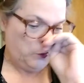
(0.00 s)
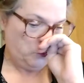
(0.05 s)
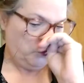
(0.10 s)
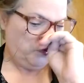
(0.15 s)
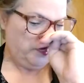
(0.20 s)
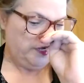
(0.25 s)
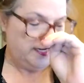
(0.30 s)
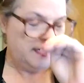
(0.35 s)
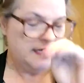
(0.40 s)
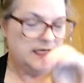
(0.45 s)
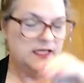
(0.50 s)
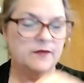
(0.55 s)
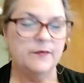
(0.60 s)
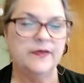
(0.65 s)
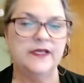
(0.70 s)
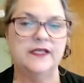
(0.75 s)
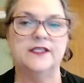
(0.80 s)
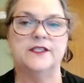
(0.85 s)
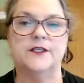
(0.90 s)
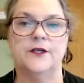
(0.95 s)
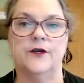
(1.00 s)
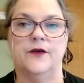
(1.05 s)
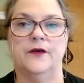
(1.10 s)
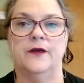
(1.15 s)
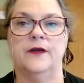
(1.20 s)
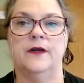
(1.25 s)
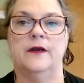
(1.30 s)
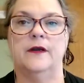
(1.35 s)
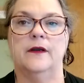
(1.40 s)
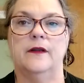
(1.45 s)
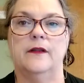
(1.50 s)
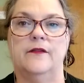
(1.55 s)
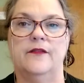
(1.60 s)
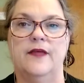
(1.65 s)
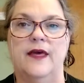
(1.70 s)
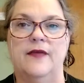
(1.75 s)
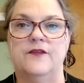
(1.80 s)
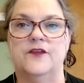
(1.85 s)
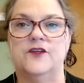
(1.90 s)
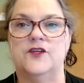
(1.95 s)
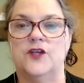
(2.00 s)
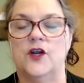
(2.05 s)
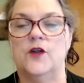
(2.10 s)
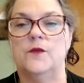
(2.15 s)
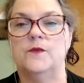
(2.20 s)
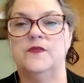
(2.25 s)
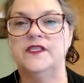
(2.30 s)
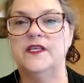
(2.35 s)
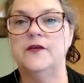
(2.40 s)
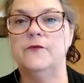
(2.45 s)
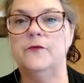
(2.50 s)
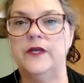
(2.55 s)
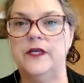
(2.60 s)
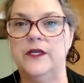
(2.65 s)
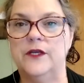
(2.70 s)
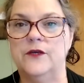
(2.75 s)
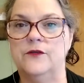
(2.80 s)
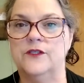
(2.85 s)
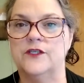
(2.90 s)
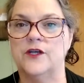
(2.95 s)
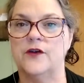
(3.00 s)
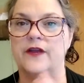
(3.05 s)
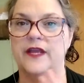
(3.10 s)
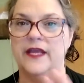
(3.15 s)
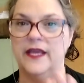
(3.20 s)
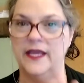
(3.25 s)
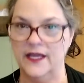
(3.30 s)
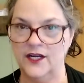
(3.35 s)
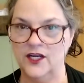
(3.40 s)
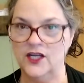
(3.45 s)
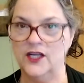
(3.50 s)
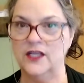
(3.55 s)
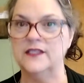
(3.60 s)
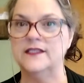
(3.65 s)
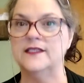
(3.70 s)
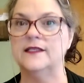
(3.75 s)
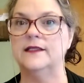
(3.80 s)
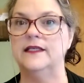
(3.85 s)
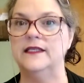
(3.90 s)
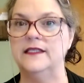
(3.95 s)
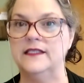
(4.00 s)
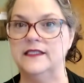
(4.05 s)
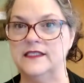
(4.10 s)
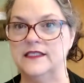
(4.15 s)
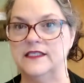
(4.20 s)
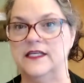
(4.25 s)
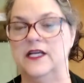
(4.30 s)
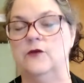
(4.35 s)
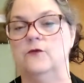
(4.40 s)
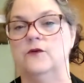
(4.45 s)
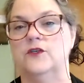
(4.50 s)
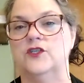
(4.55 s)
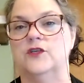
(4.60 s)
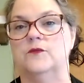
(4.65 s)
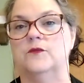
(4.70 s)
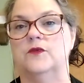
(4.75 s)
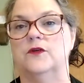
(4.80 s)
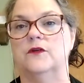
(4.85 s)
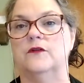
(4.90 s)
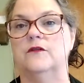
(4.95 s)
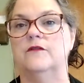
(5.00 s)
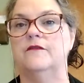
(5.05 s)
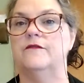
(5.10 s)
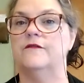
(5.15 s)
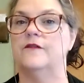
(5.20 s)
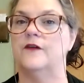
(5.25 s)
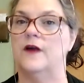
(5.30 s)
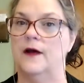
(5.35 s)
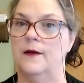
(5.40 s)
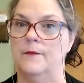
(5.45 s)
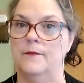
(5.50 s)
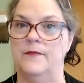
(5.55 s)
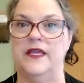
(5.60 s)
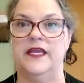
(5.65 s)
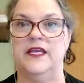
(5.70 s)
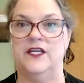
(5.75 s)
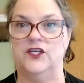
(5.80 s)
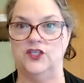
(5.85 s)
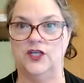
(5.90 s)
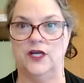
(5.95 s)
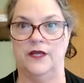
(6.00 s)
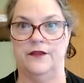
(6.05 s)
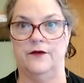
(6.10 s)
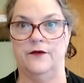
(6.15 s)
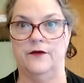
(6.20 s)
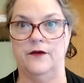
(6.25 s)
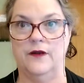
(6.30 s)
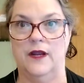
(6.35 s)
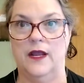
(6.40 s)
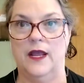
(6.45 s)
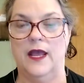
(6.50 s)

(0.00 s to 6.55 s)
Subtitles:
we need to be certain that the terms that we use are easily distinguishable from each other,